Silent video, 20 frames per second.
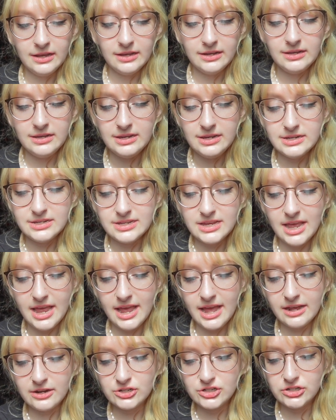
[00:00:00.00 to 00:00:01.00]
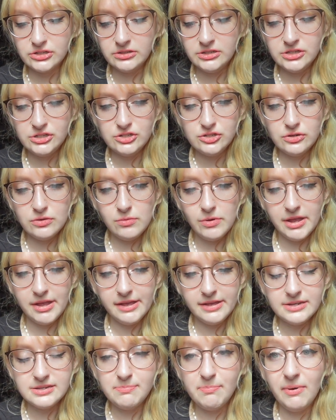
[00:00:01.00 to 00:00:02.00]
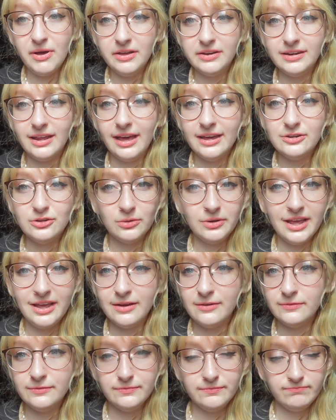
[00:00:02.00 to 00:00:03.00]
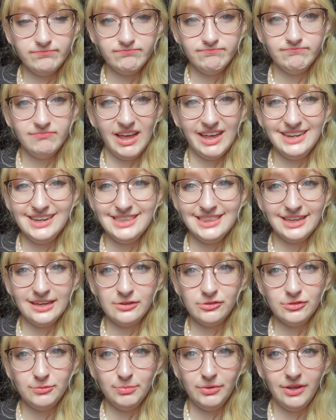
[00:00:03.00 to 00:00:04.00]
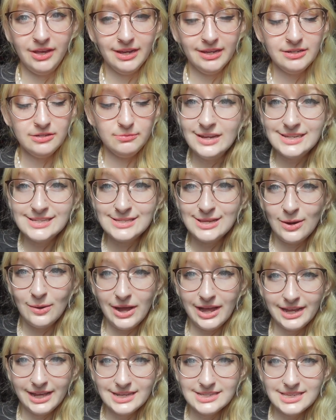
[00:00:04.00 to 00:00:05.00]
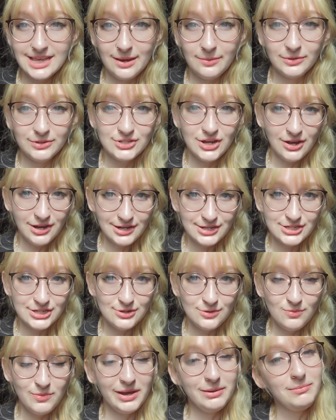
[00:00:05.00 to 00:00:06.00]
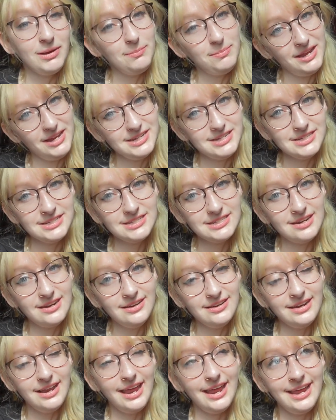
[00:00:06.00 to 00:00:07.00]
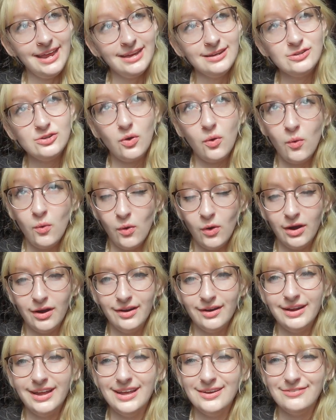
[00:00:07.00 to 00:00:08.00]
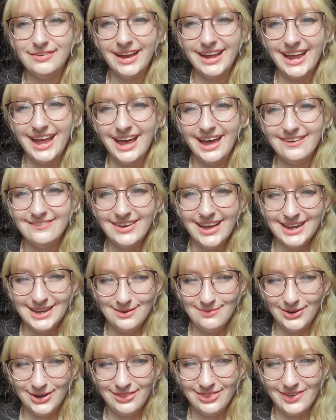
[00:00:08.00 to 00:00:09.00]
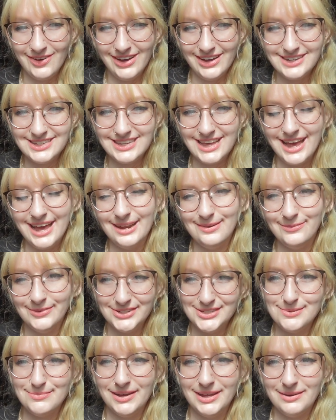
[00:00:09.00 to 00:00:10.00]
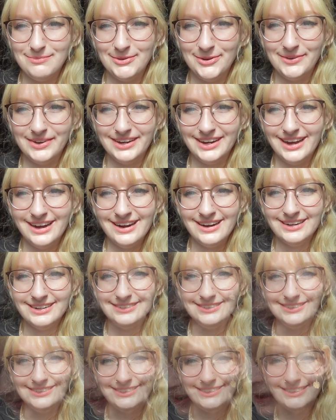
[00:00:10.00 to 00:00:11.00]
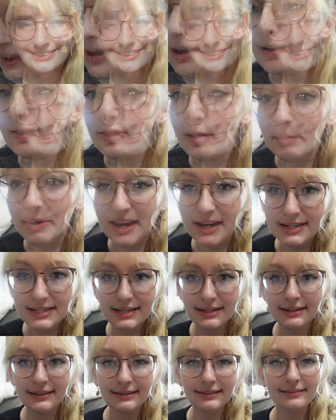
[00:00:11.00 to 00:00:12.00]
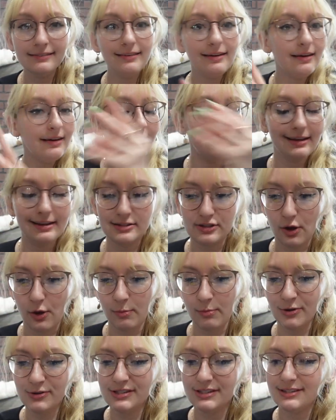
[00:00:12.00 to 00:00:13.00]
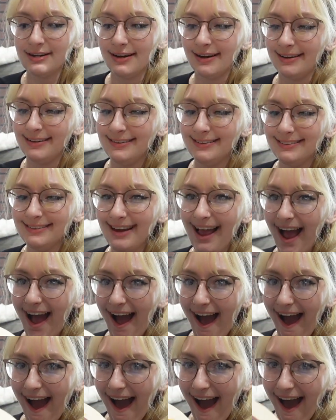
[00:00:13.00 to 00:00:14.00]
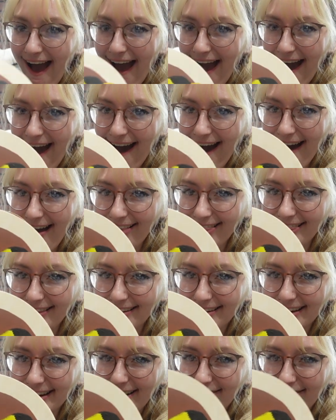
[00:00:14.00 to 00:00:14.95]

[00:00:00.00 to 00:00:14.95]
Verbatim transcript: need to actually do it, but I don't have anything else planned. So I guess I will talk to you when my painting's done and or if I have any more thoughts on Once Upon a Broken Heart. The painting is almost done. Look at